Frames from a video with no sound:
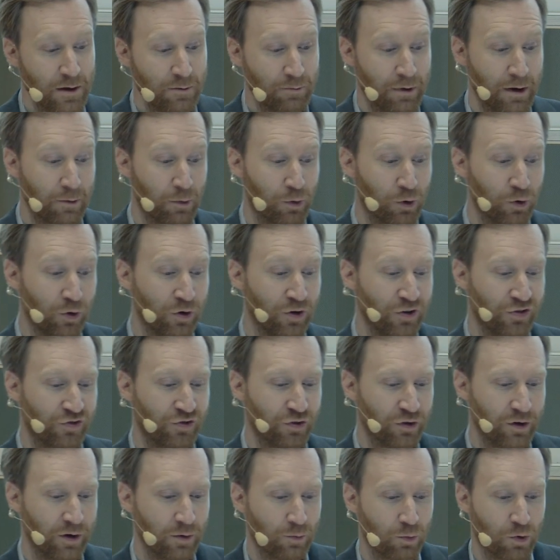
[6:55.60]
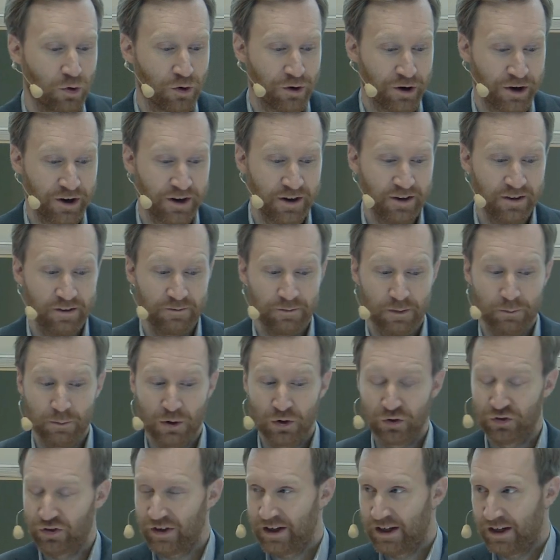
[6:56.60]
We were also awarded the
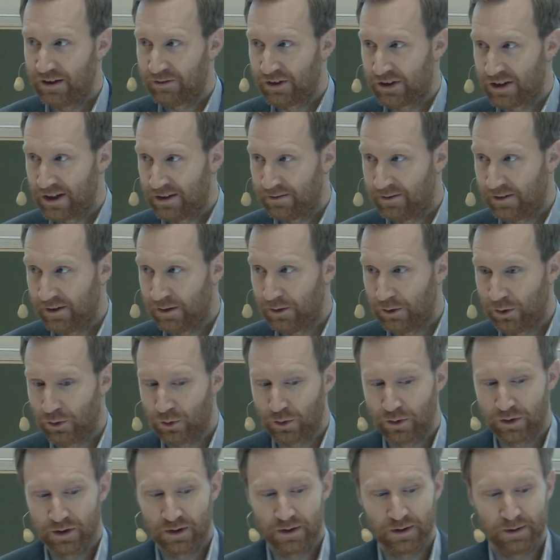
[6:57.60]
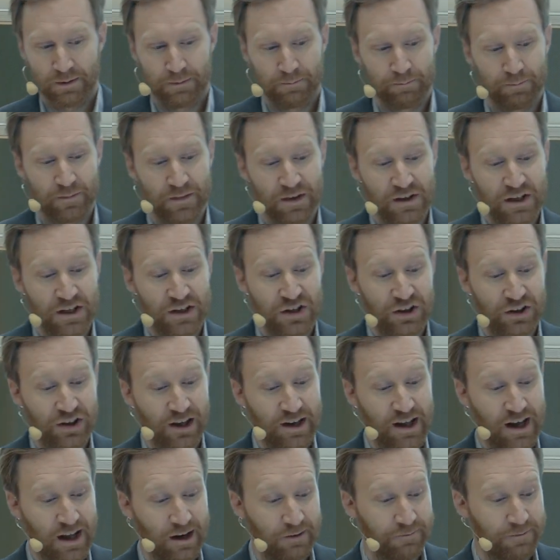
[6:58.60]
most innovative
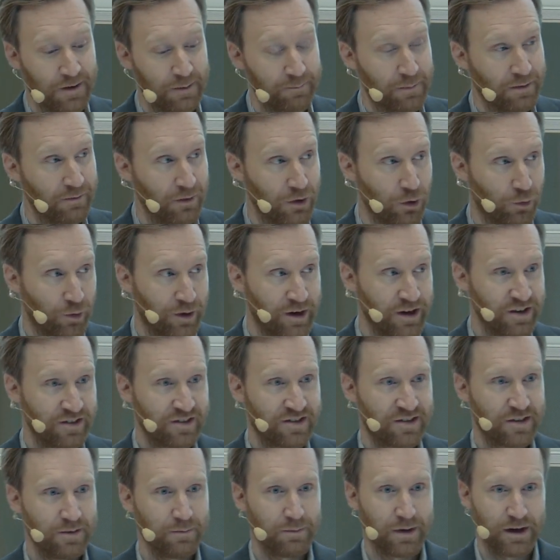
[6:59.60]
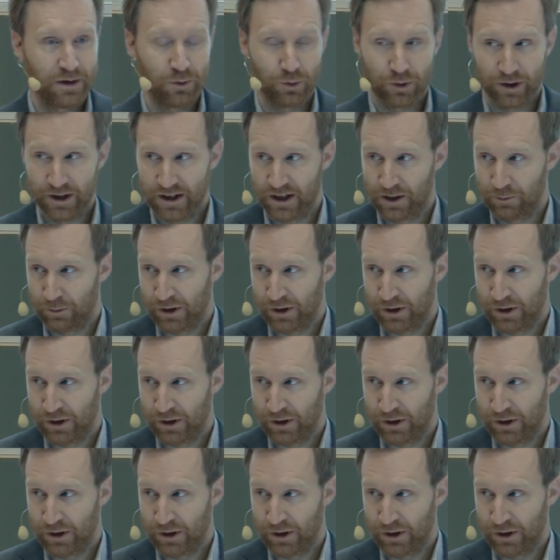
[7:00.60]
digital health app in the Nordics by Nordic